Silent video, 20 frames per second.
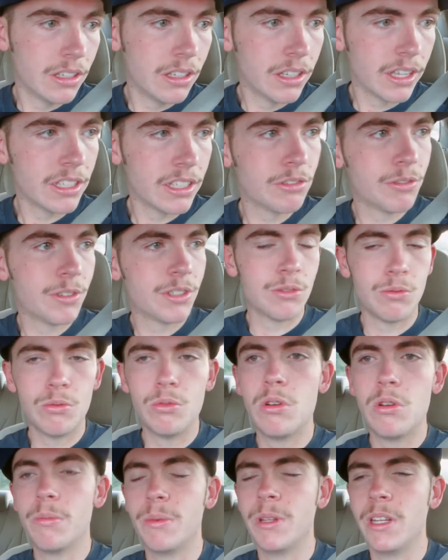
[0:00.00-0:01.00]
I guess if it's a
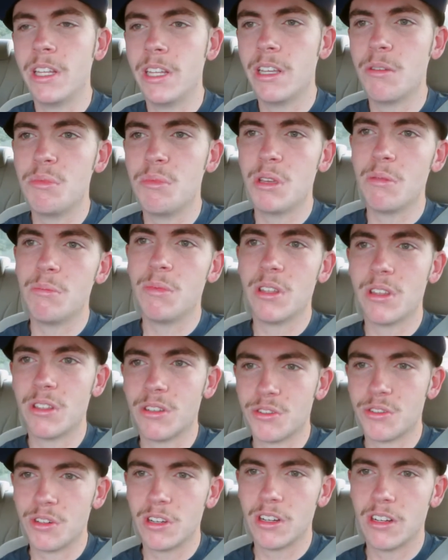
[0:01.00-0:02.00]
woman, he could be a
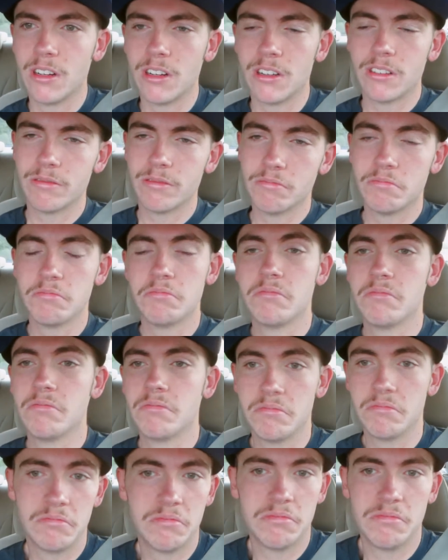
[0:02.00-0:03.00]
mother trucker.
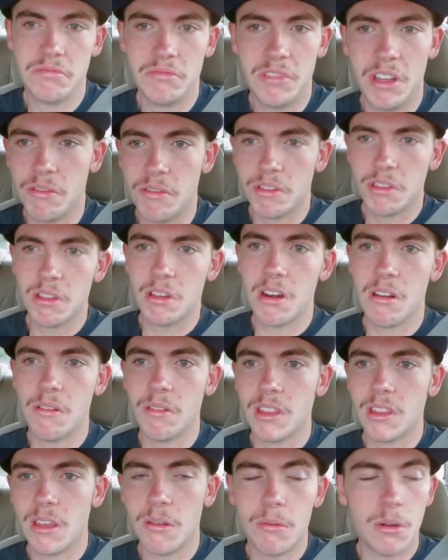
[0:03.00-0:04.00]
Never thought of
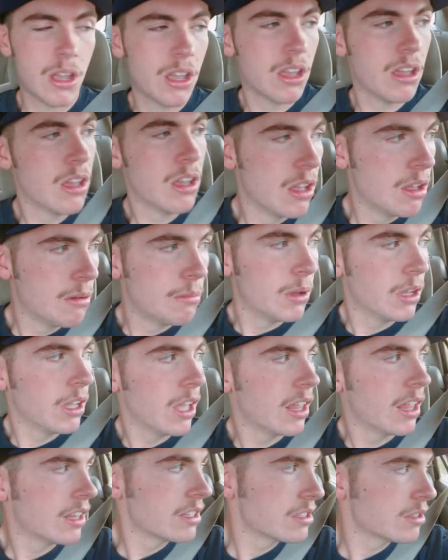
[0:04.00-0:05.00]
it that way. But
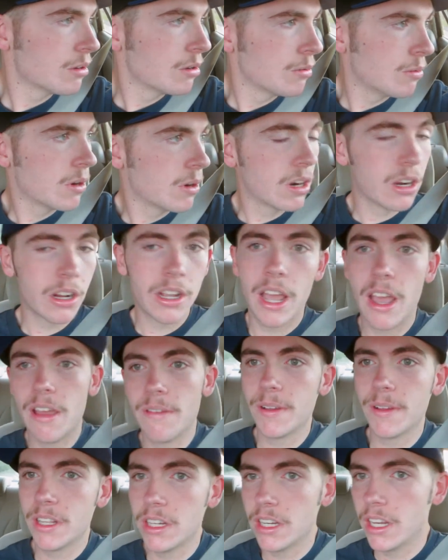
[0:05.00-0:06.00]
yeah, let's go to work.
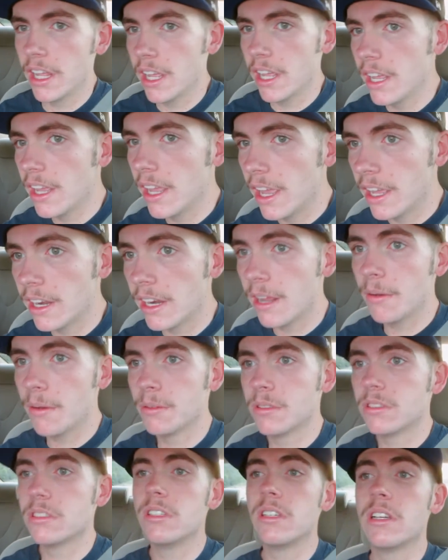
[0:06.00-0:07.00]
Have a good day, and I
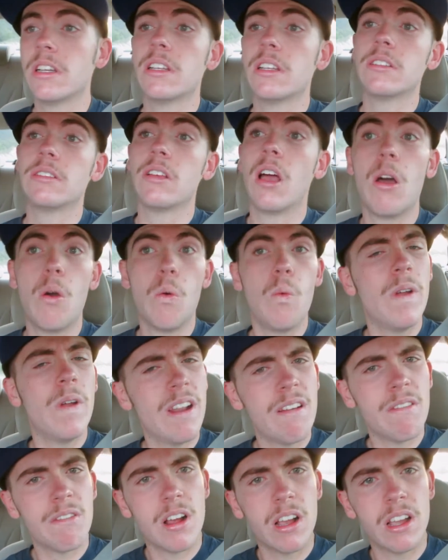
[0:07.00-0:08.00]
will see you guys
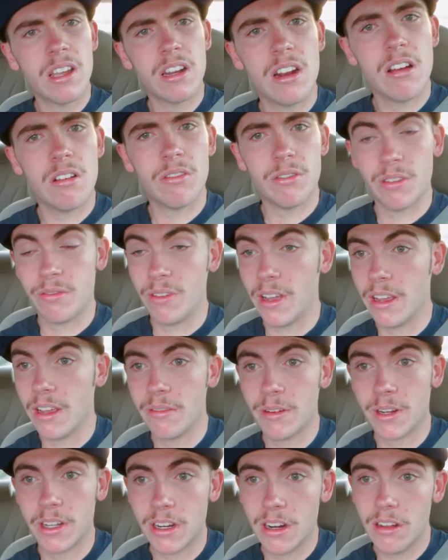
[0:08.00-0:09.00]
whenever I off, if I
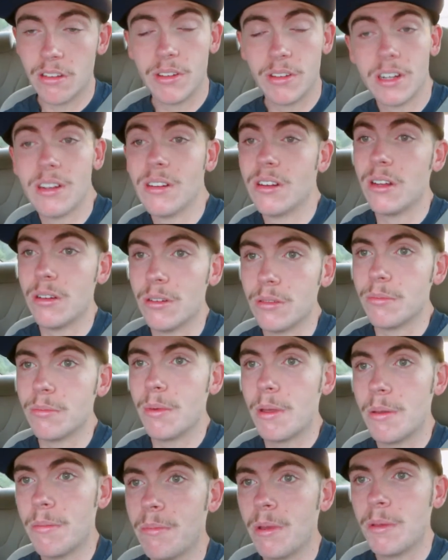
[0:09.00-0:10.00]
ever get off. I don't know.
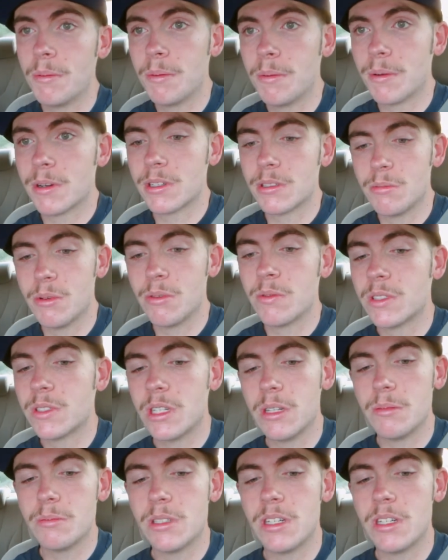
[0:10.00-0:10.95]
Maybe, maybe work some overtime